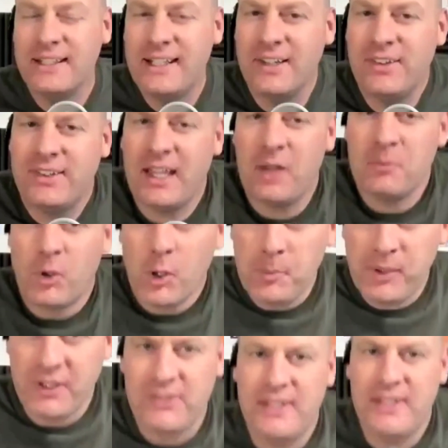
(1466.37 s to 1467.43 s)
you. It does sound more
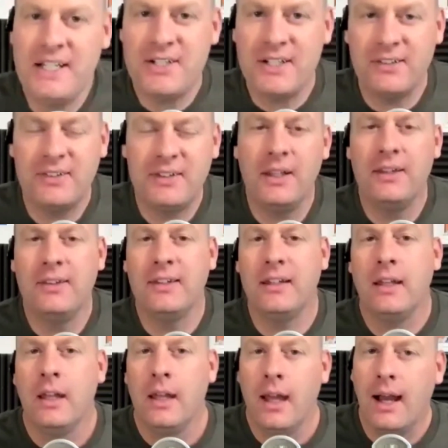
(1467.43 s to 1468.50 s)
prestigious. Is
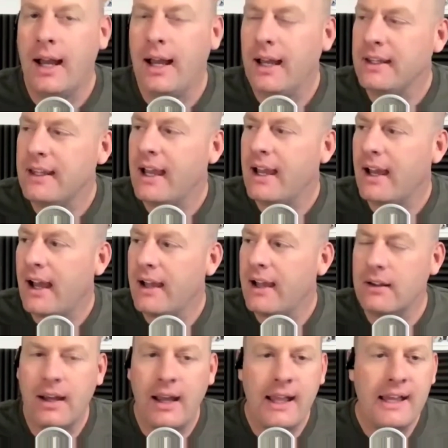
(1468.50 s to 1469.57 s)
it?
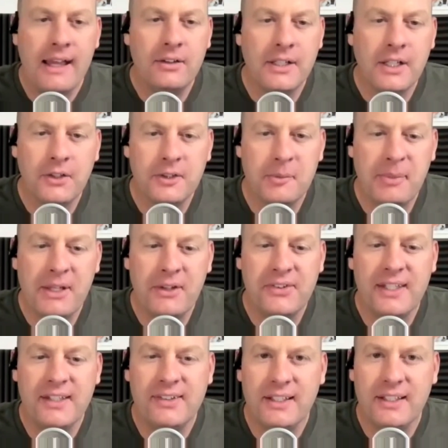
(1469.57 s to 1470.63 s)
I held the belt
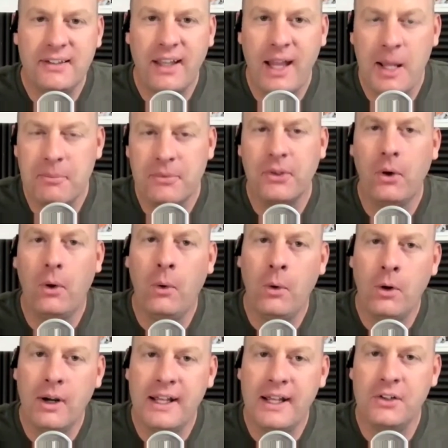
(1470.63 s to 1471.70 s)
16 times,
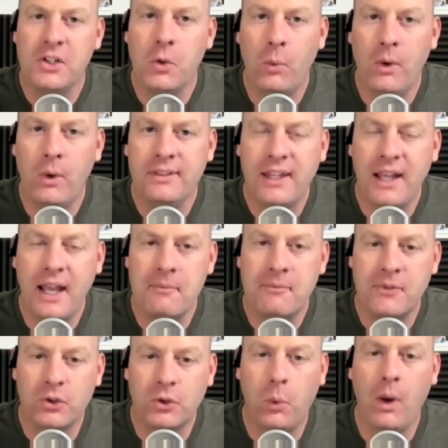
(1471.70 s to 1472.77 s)
or I held it one time
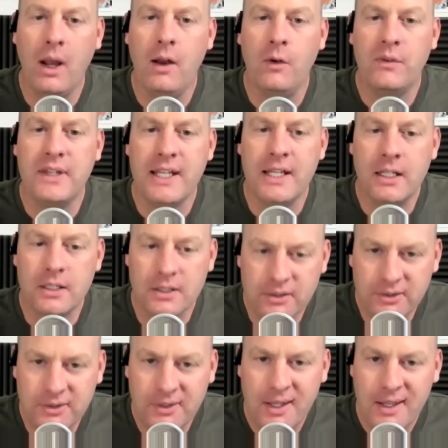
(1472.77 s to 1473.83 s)
for 12
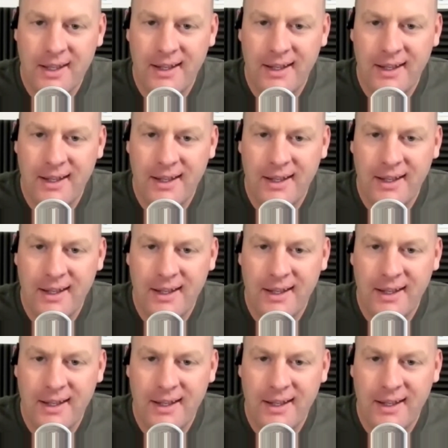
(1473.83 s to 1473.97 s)
years.